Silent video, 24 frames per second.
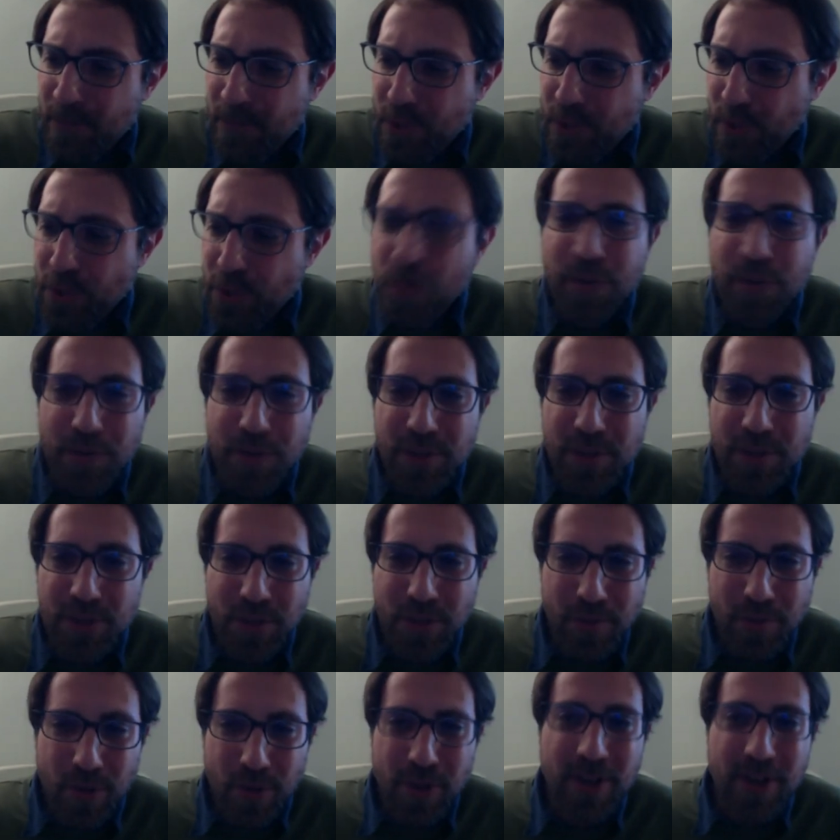so
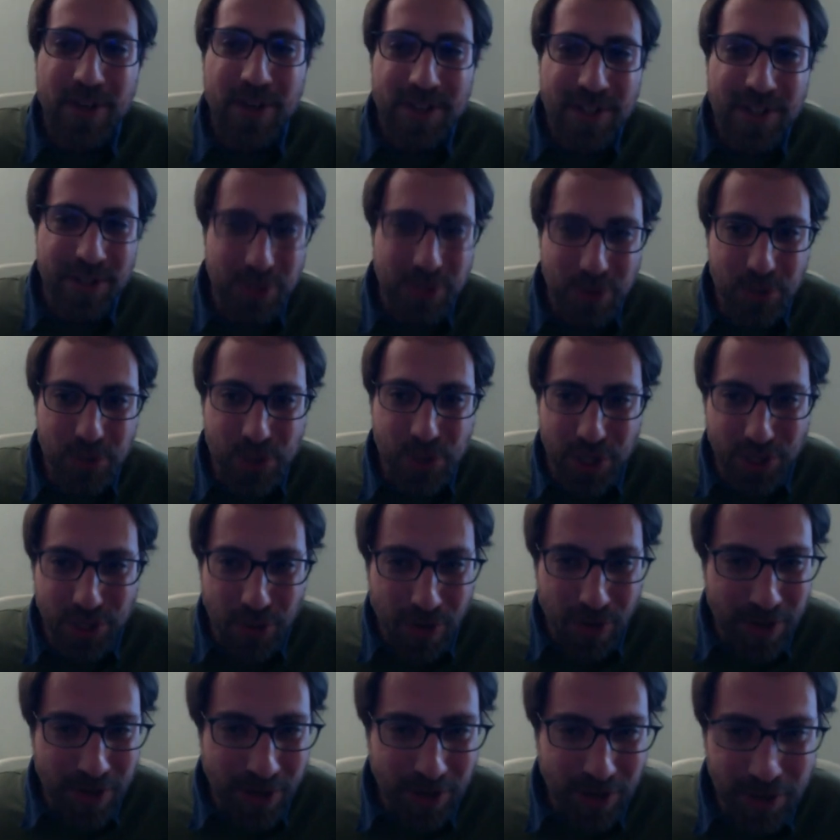University of Oregon is in Eugene,
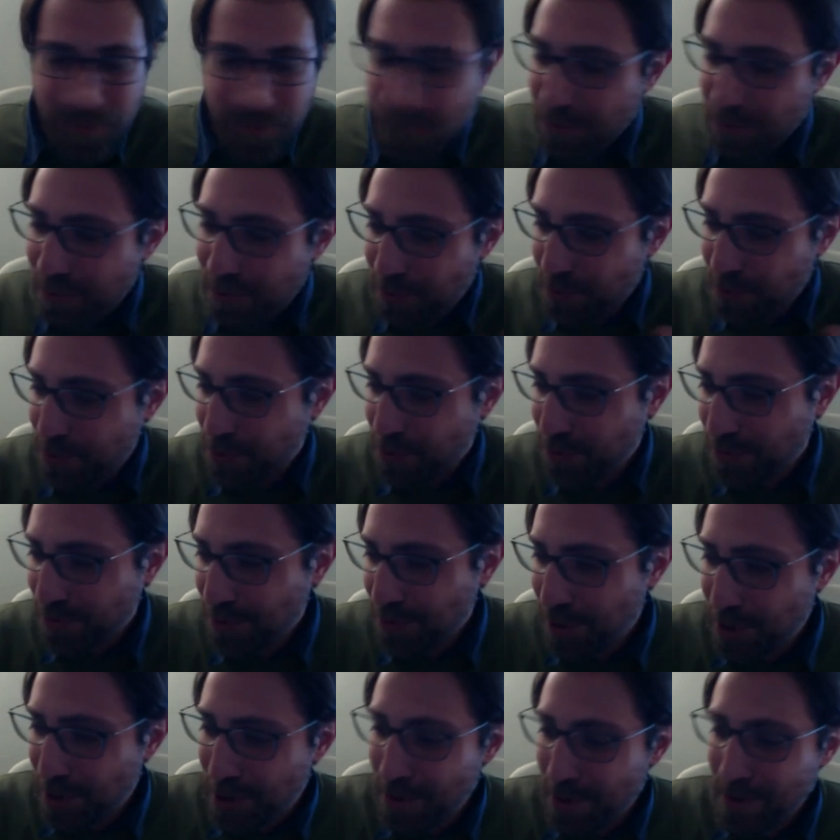Oregon, for those who
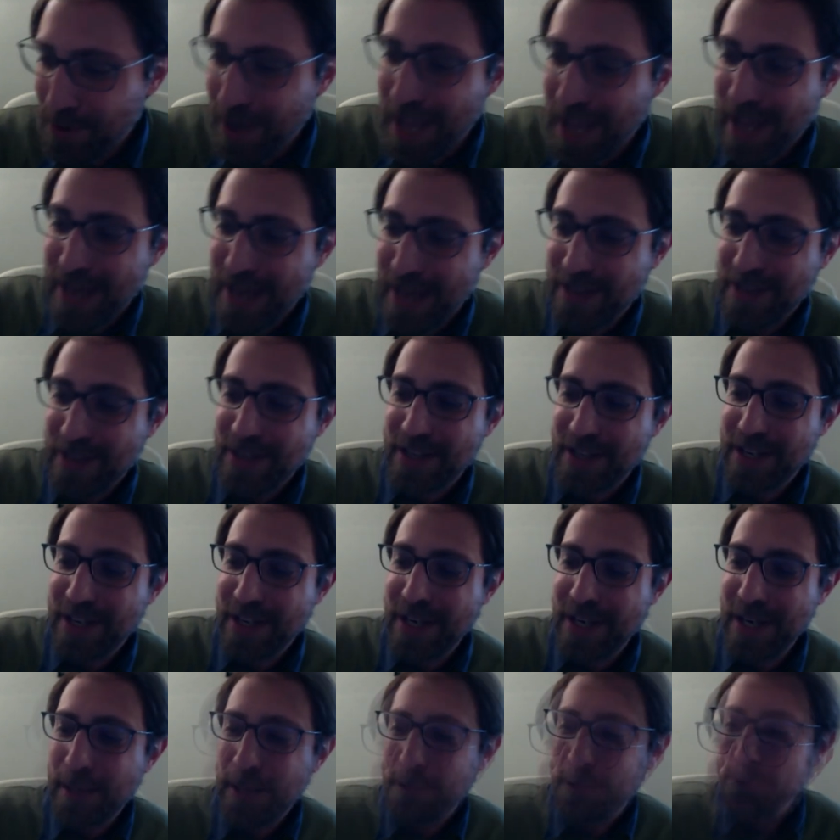don't know, and
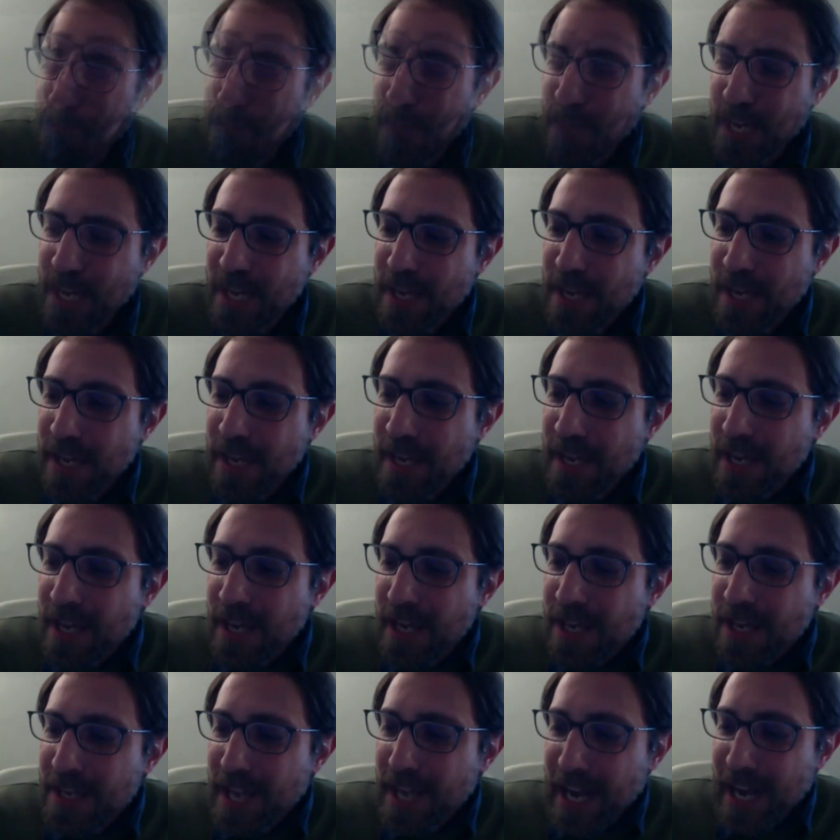um,
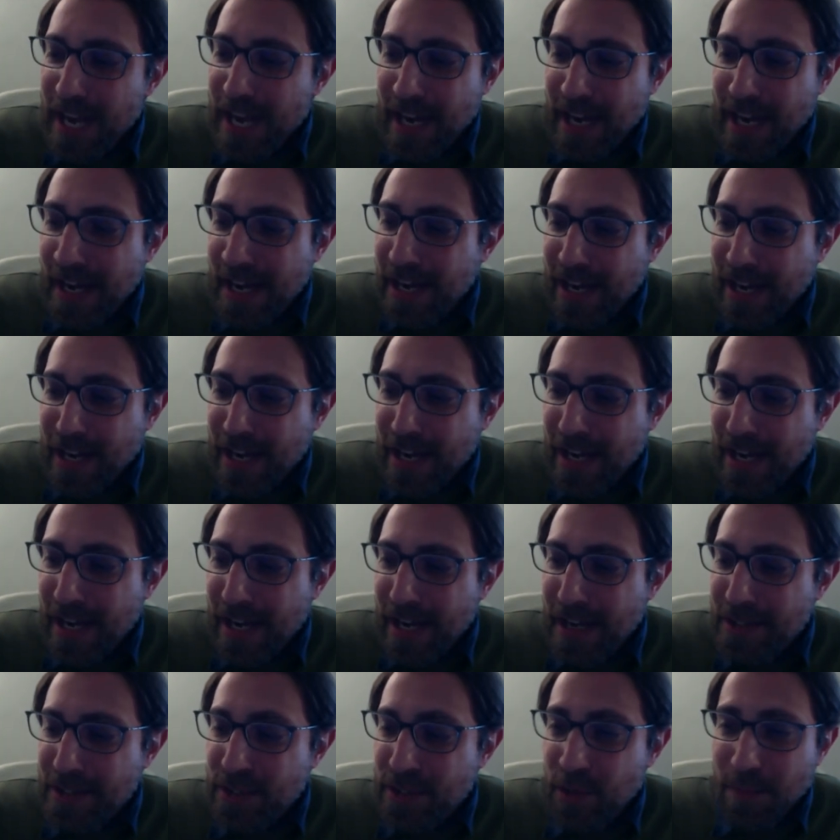yeah,
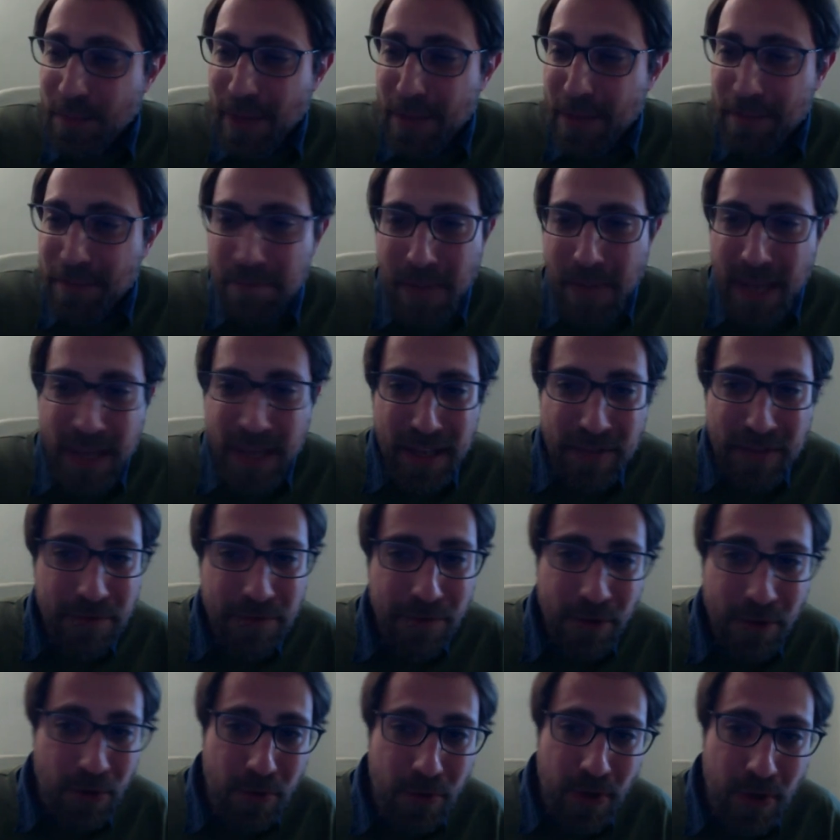uh, so my my
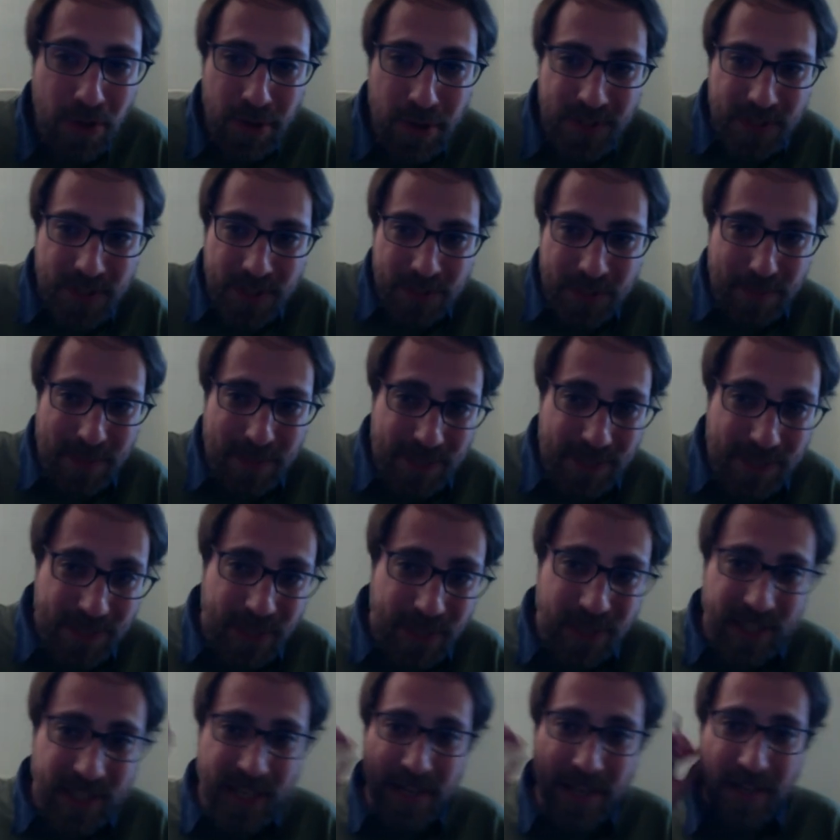focus is
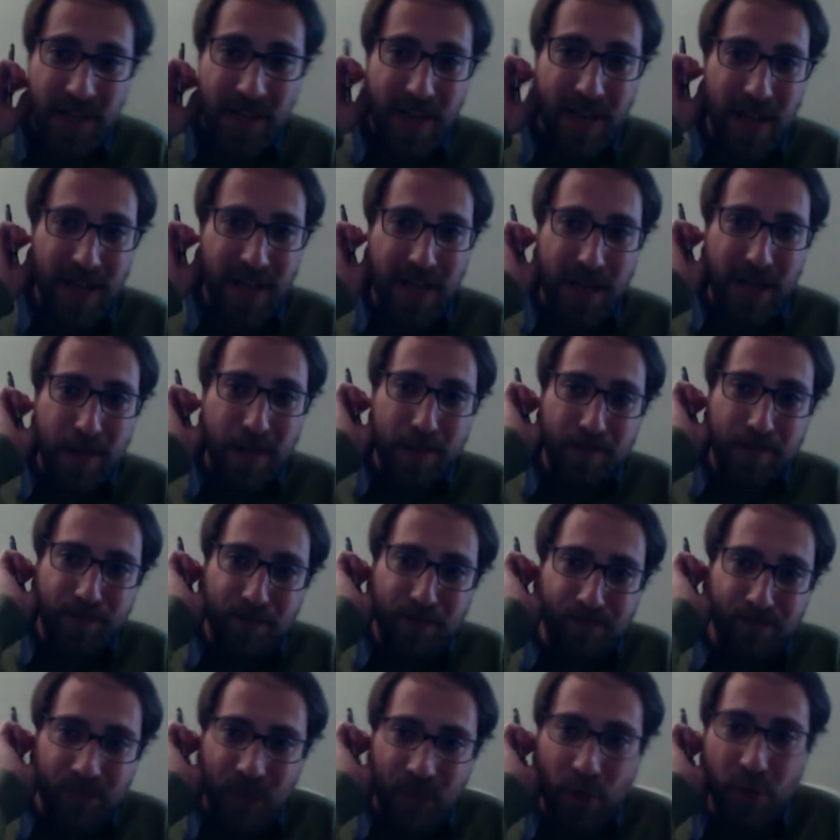basically in um,
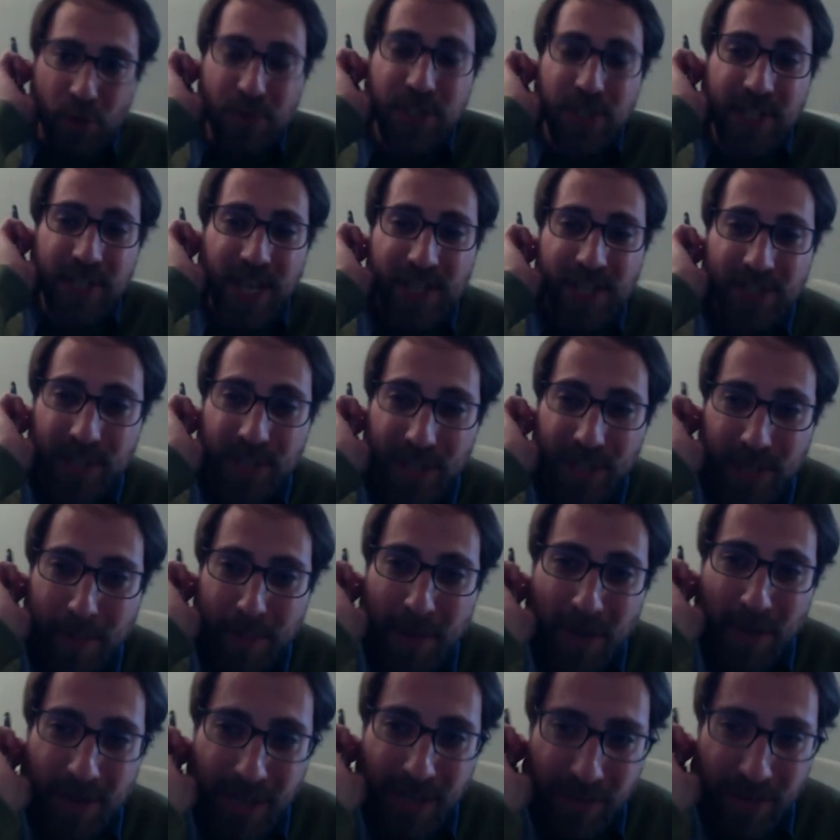continental and
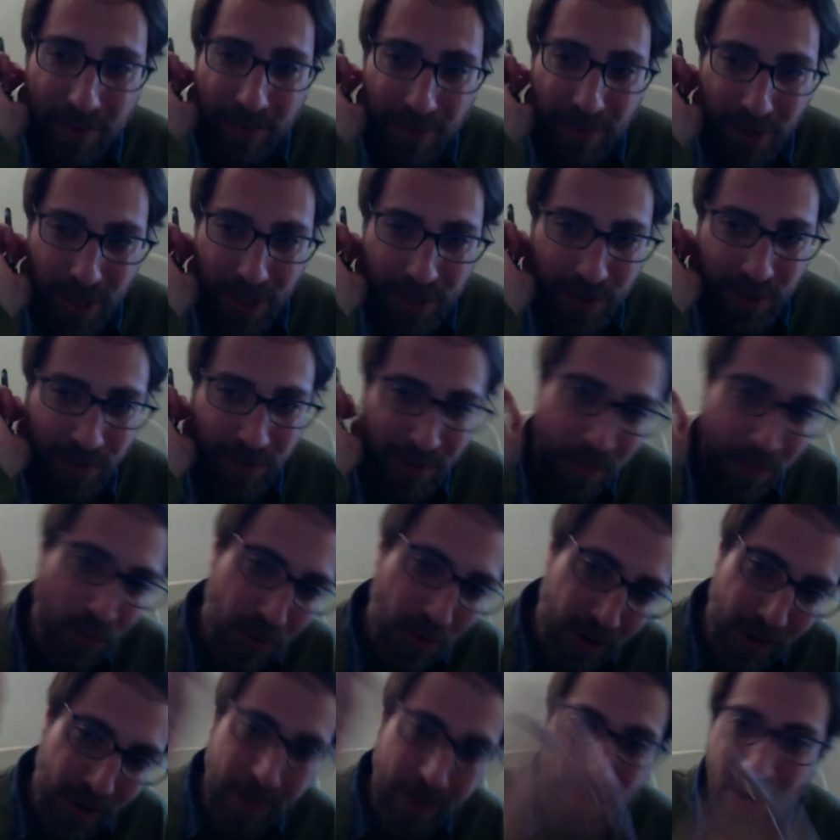American philosophy,
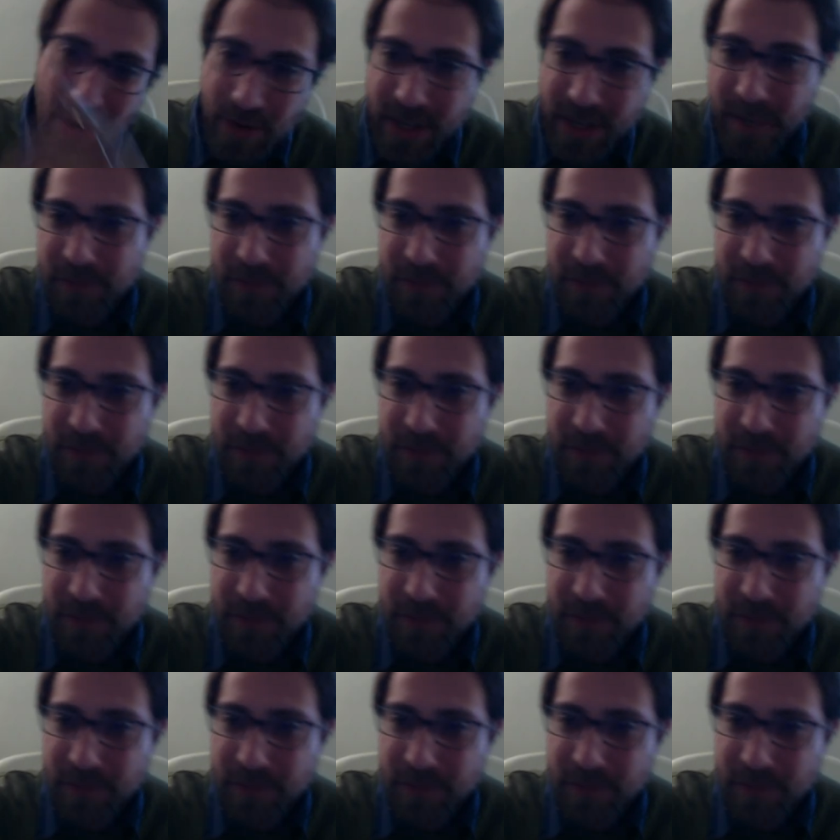more American